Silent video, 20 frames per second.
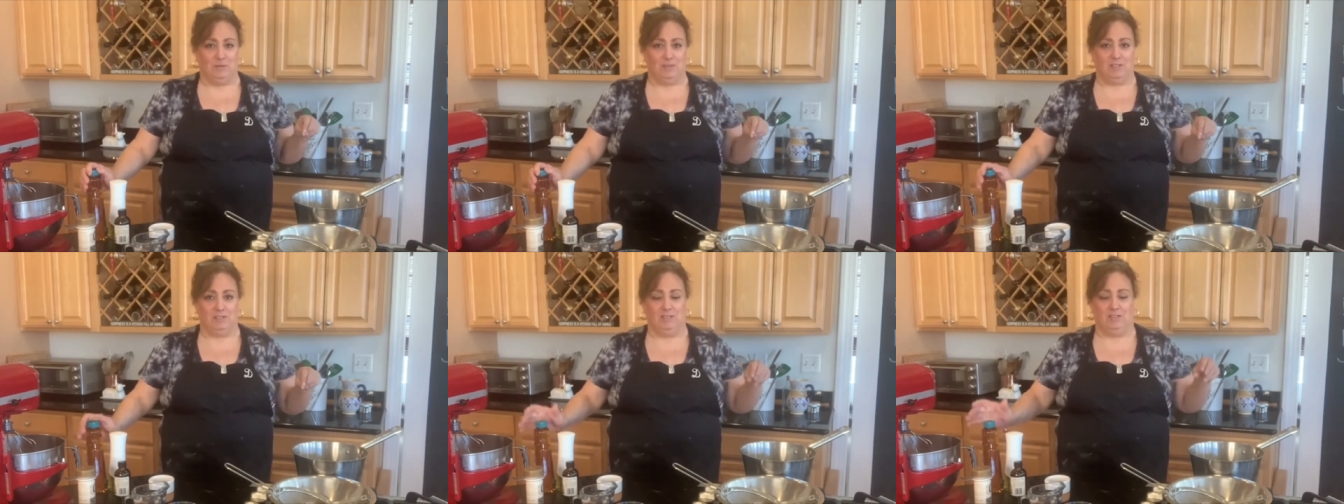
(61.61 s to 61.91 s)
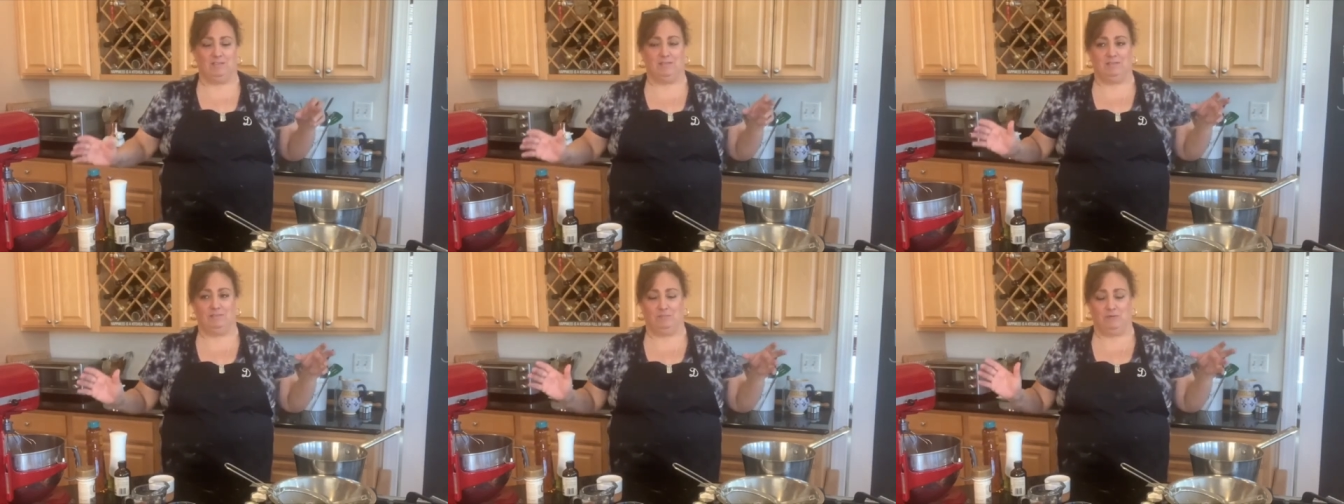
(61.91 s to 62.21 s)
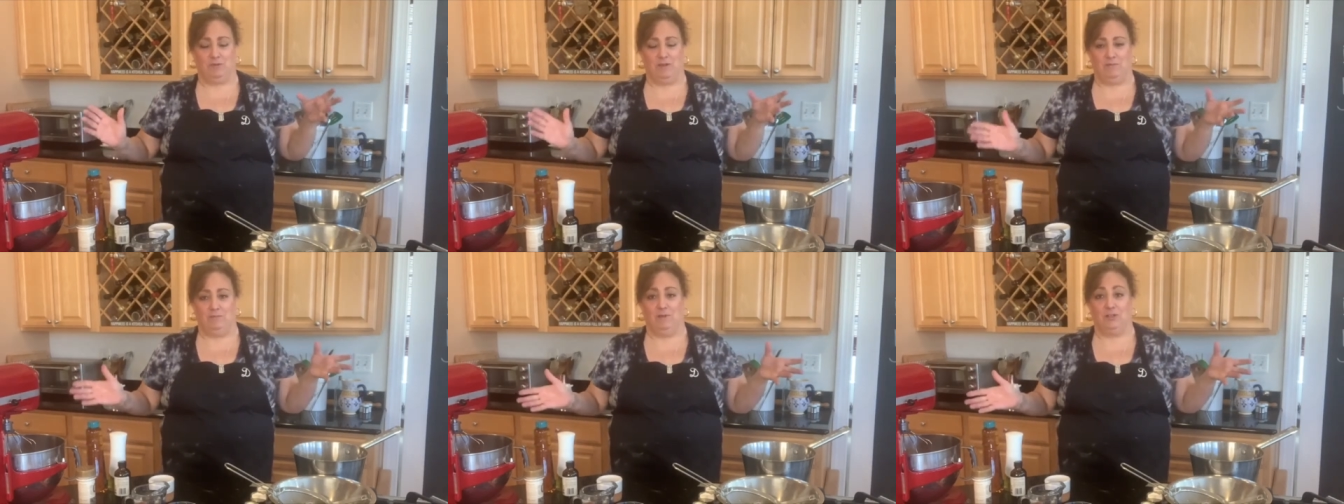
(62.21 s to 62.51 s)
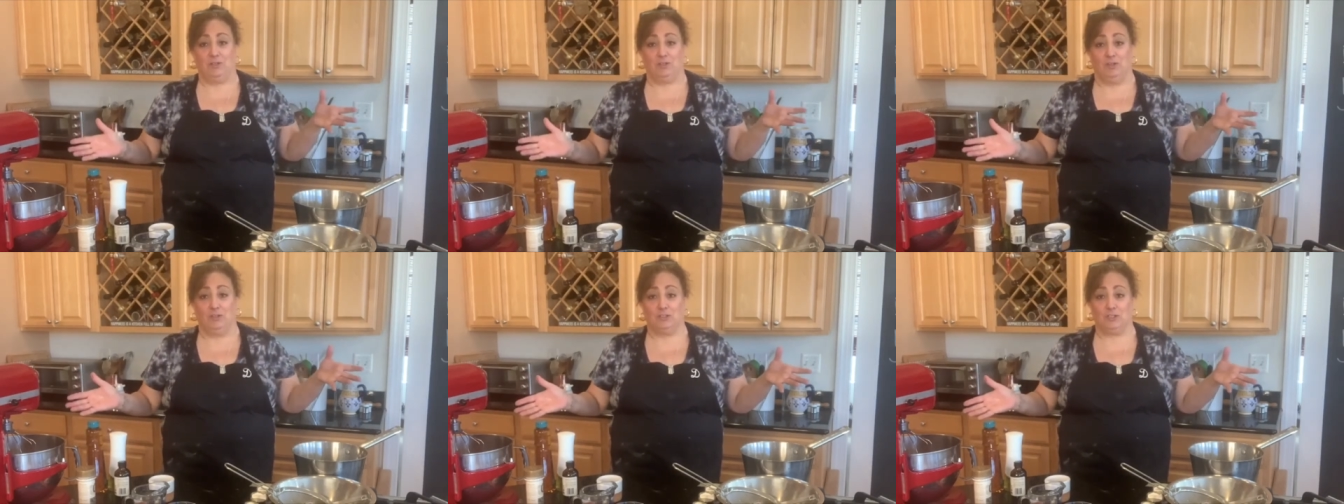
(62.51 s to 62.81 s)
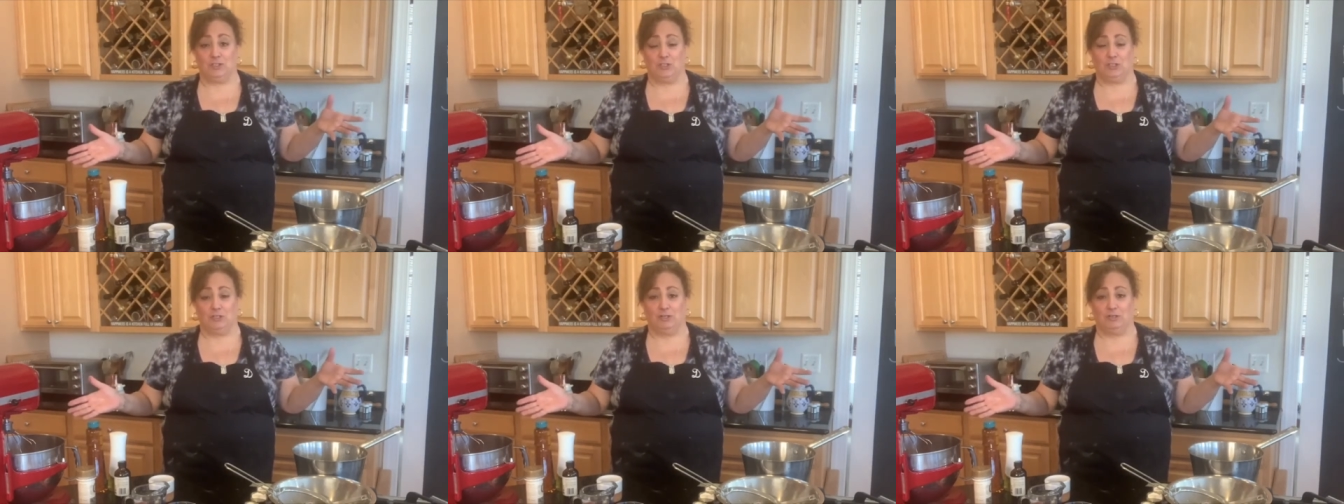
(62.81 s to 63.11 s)
because it's pretty much all
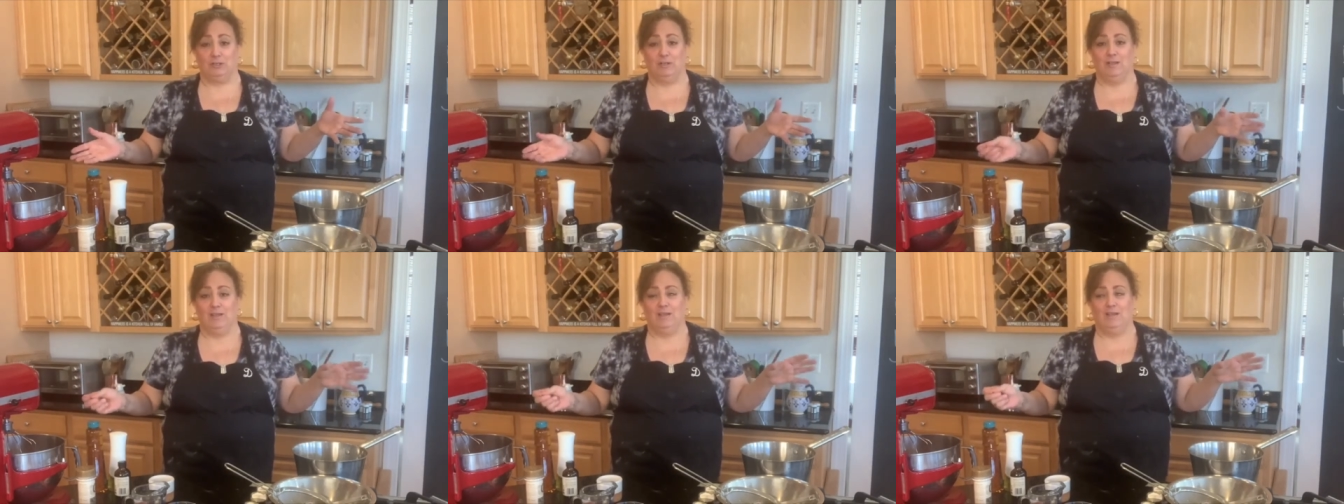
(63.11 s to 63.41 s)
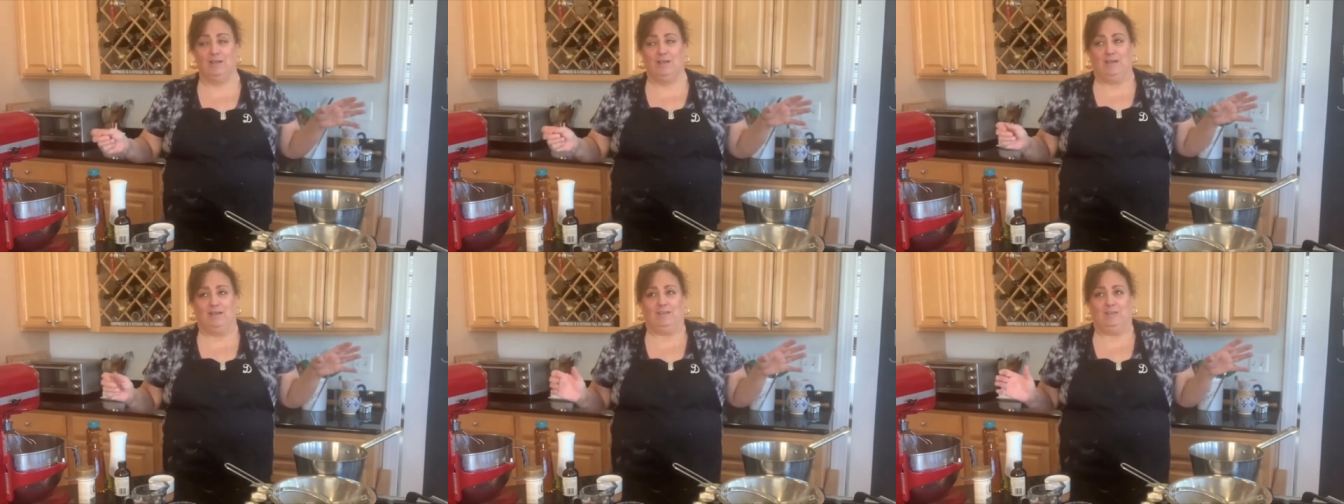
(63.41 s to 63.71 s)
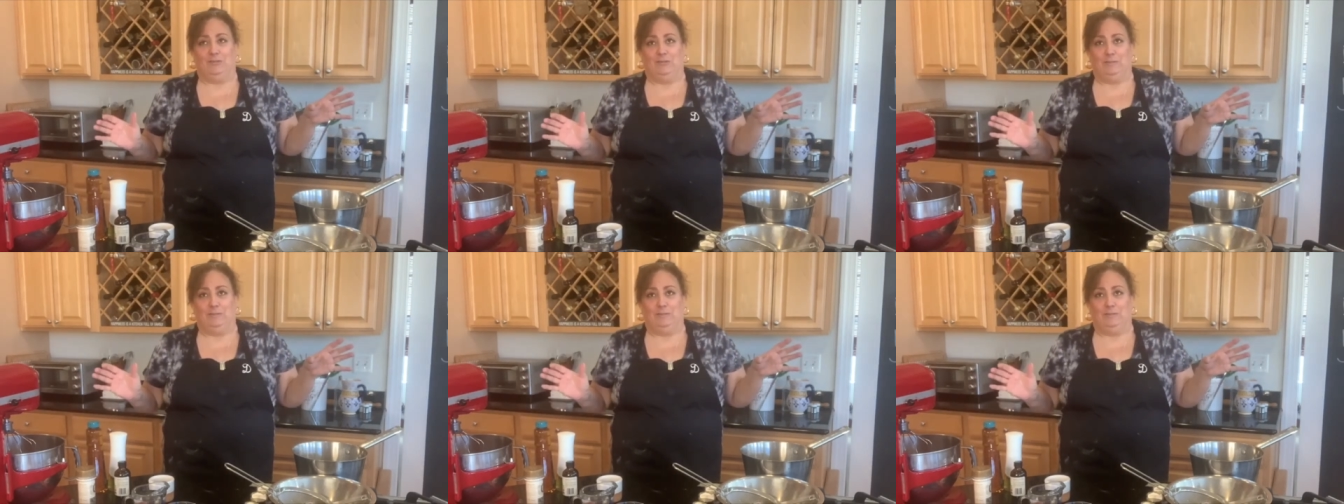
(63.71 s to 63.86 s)
sugar. And you know